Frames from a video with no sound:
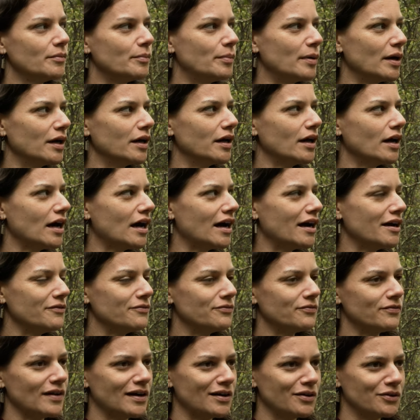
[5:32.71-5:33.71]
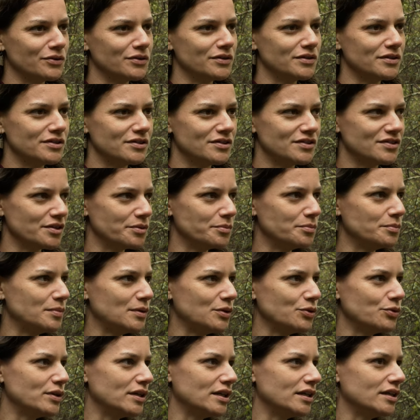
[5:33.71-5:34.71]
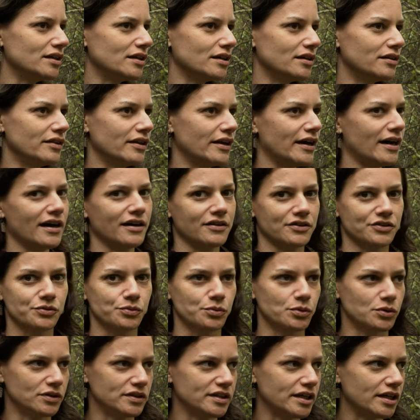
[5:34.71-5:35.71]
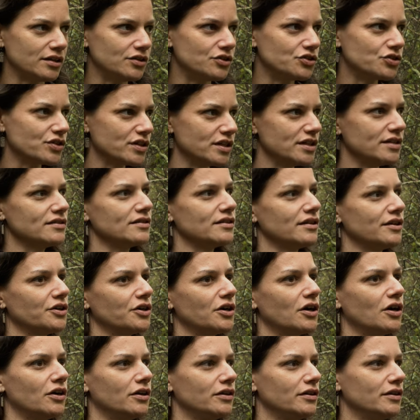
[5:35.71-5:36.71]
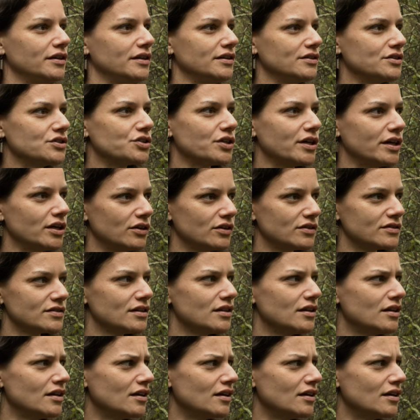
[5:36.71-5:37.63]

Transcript: but I've found some beauty in the actual dead trees that are on these trails.